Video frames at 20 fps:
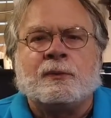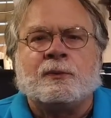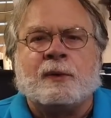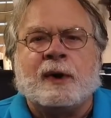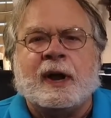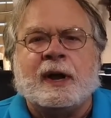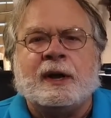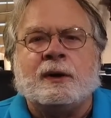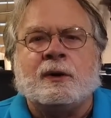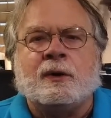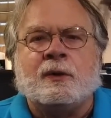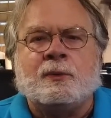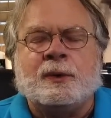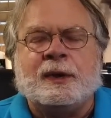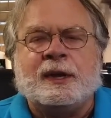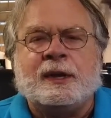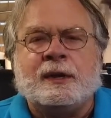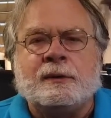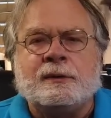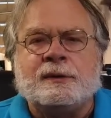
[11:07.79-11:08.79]
In radio,
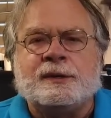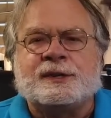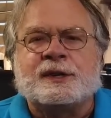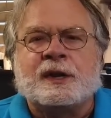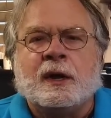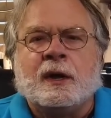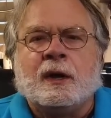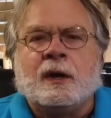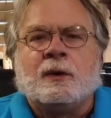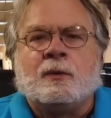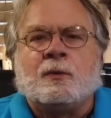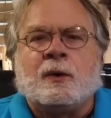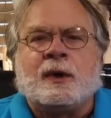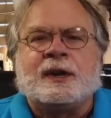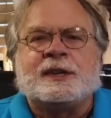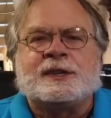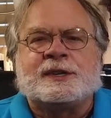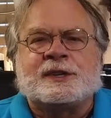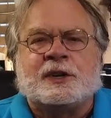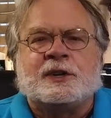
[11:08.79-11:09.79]
we use
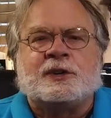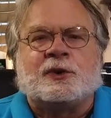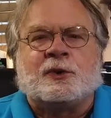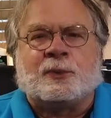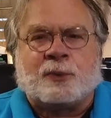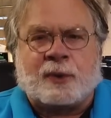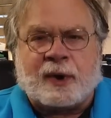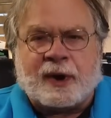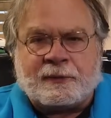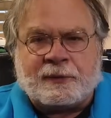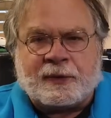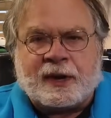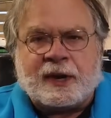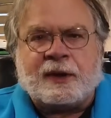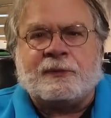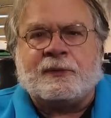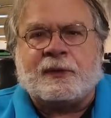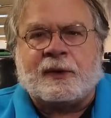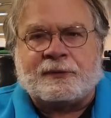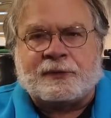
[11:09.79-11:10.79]
what is a
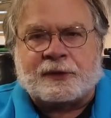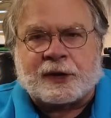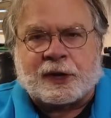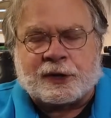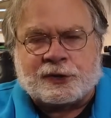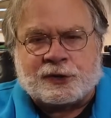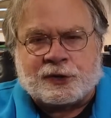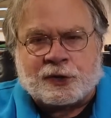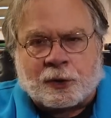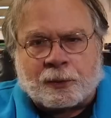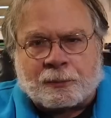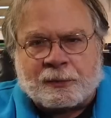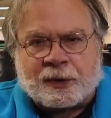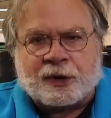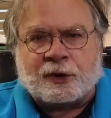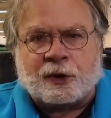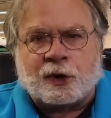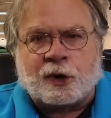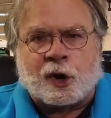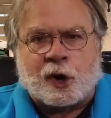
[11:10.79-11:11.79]
derivative of the
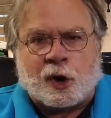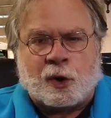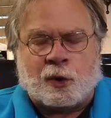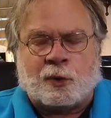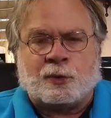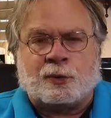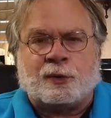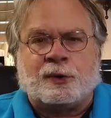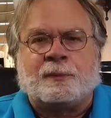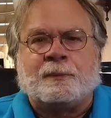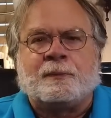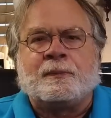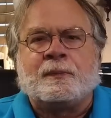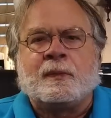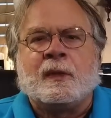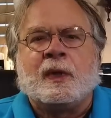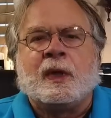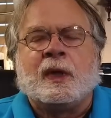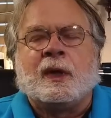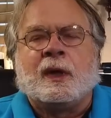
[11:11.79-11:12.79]
German code.
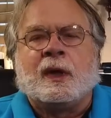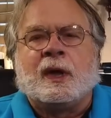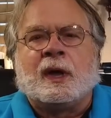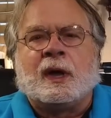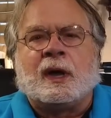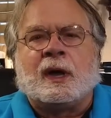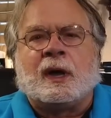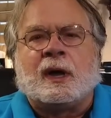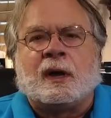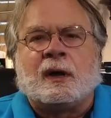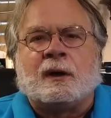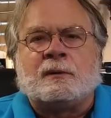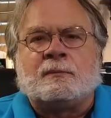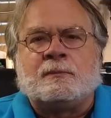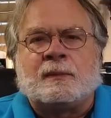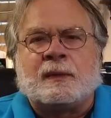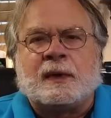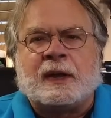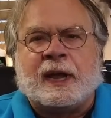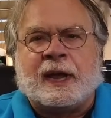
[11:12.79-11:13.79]

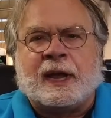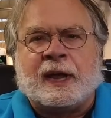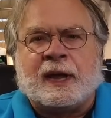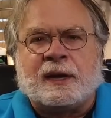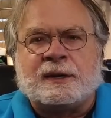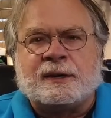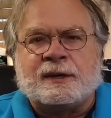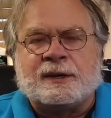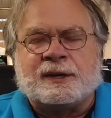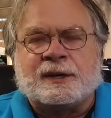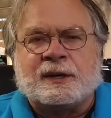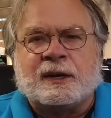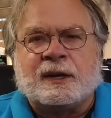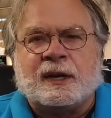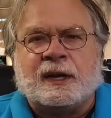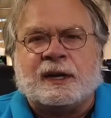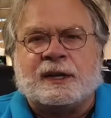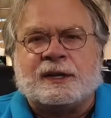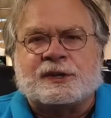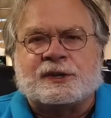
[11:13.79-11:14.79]
Um, and,
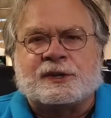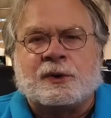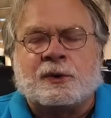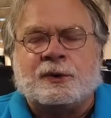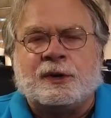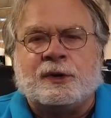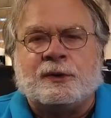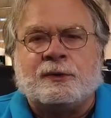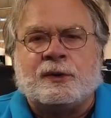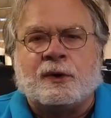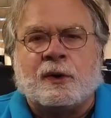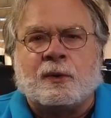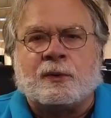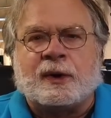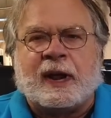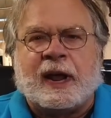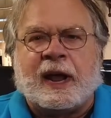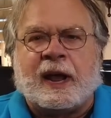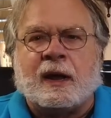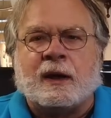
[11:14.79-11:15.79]
and so you
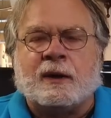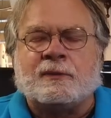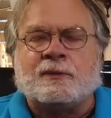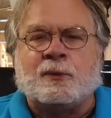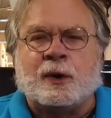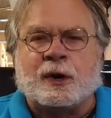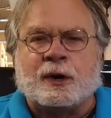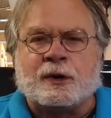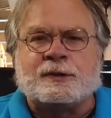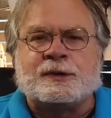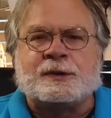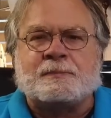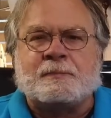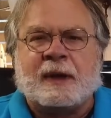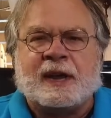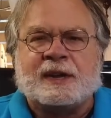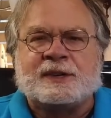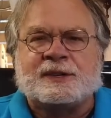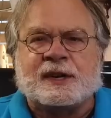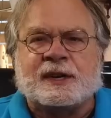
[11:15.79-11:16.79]
don't have weird
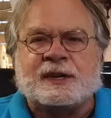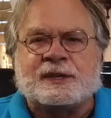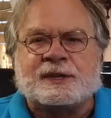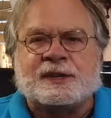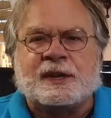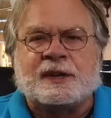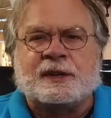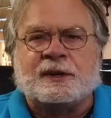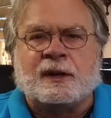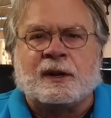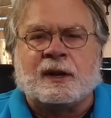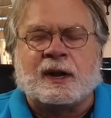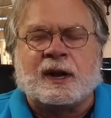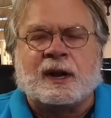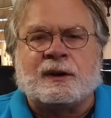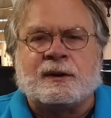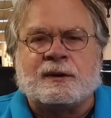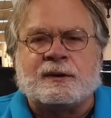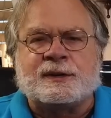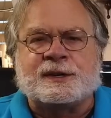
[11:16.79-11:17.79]
spacings in the
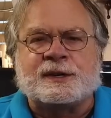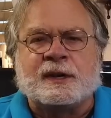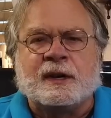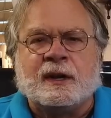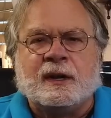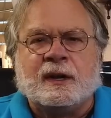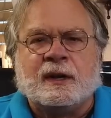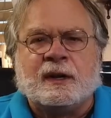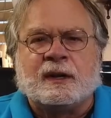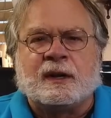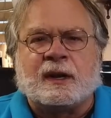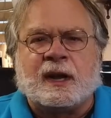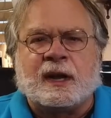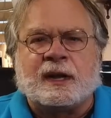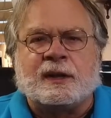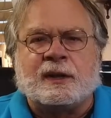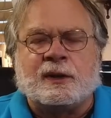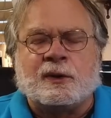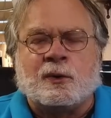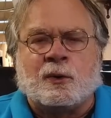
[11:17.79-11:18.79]
letters
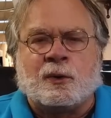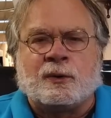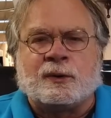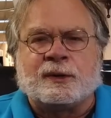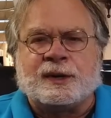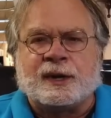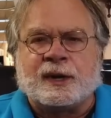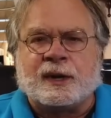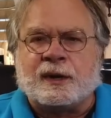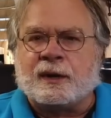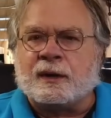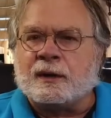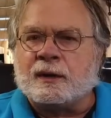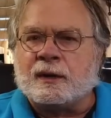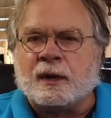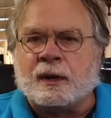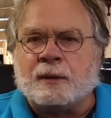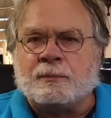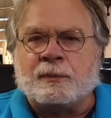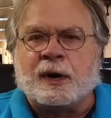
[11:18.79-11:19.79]
like the old uh,
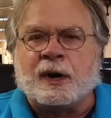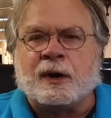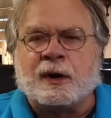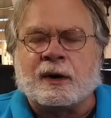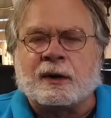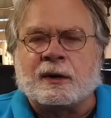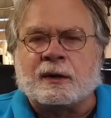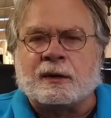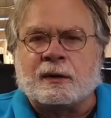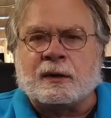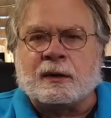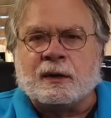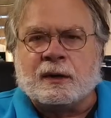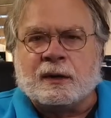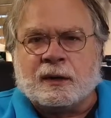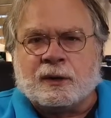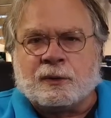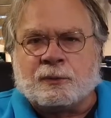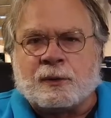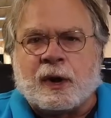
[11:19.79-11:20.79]
American
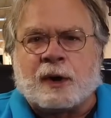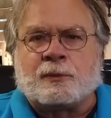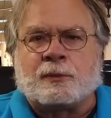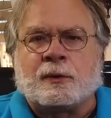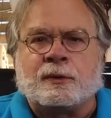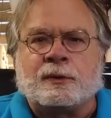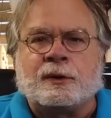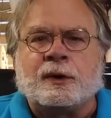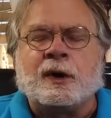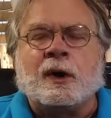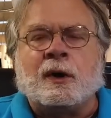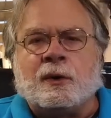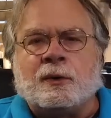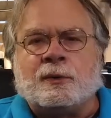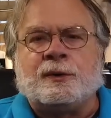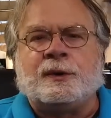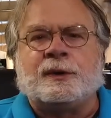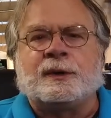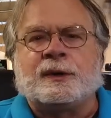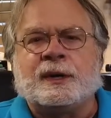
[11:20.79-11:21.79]
railroad
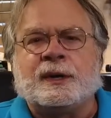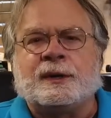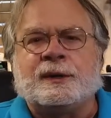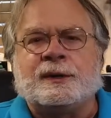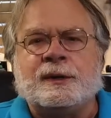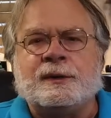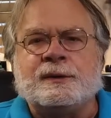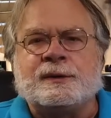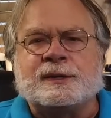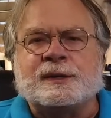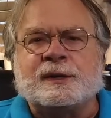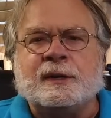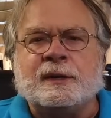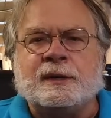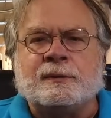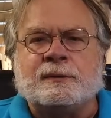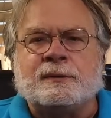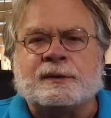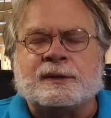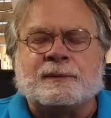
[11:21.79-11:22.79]
code uh, used to
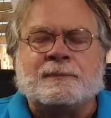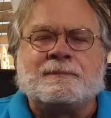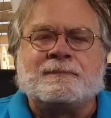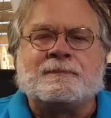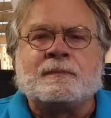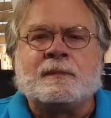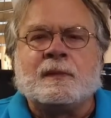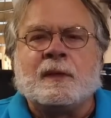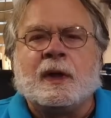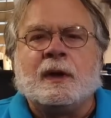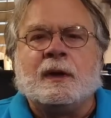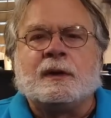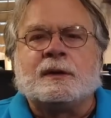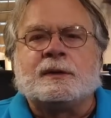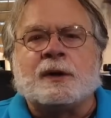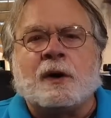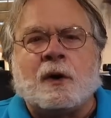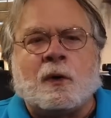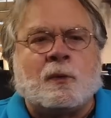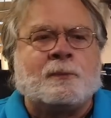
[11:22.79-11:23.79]
use.
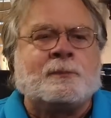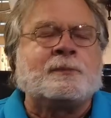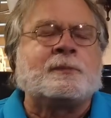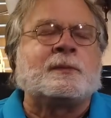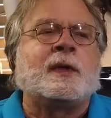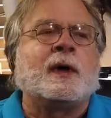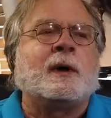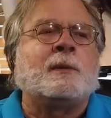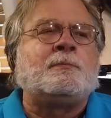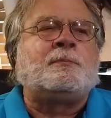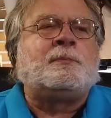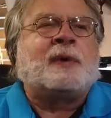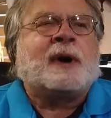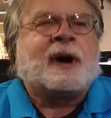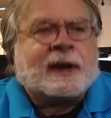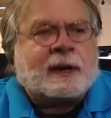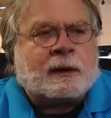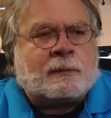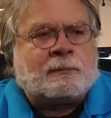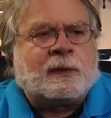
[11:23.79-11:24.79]
So the
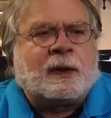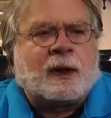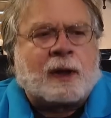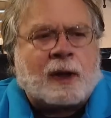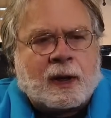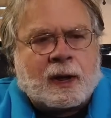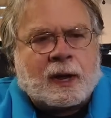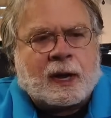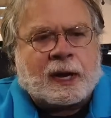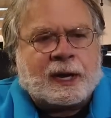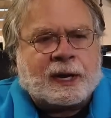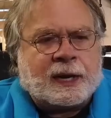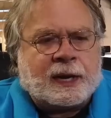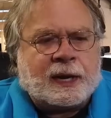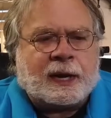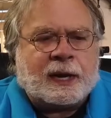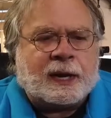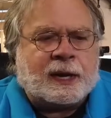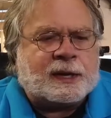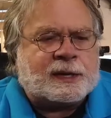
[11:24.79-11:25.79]
bottom
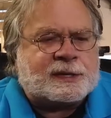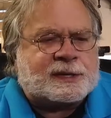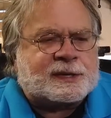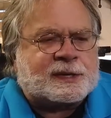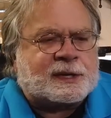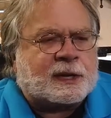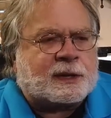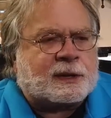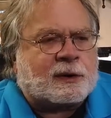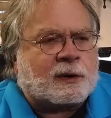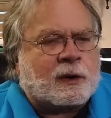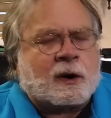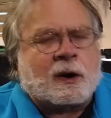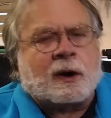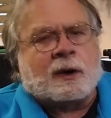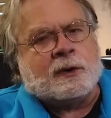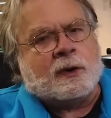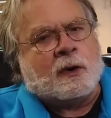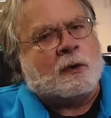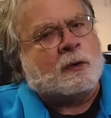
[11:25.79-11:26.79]
line is that there
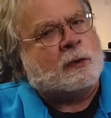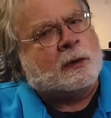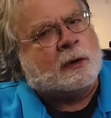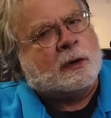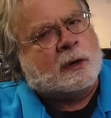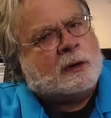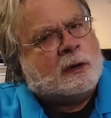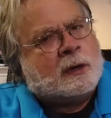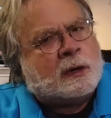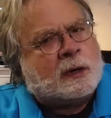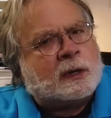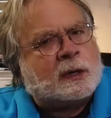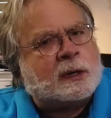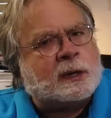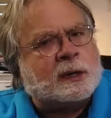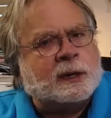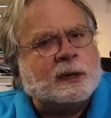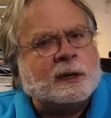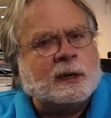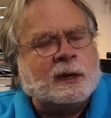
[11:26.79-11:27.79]
are no
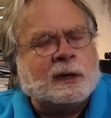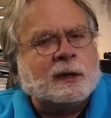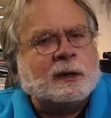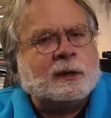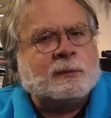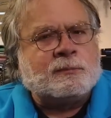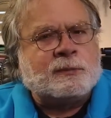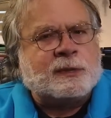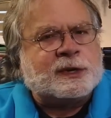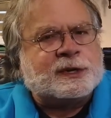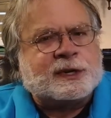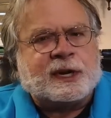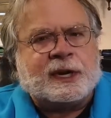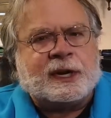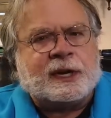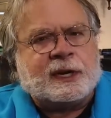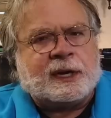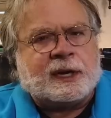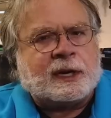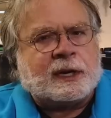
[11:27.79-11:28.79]
good
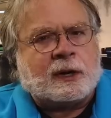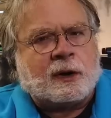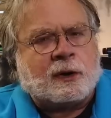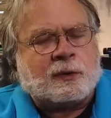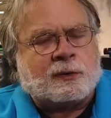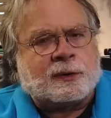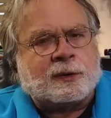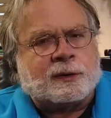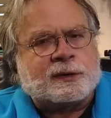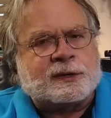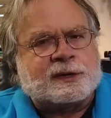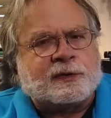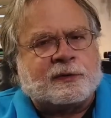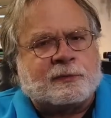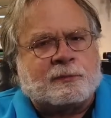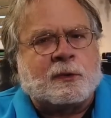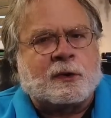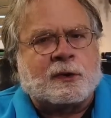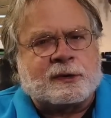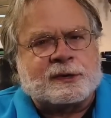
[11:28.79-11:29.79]
machine decoders
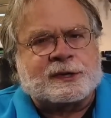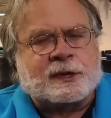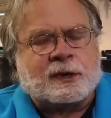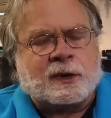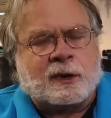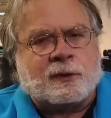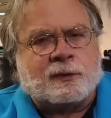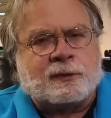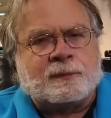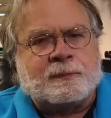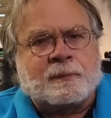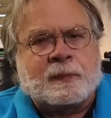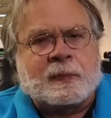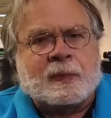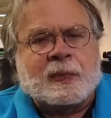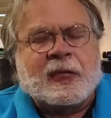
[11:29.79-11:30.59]
of Morse code.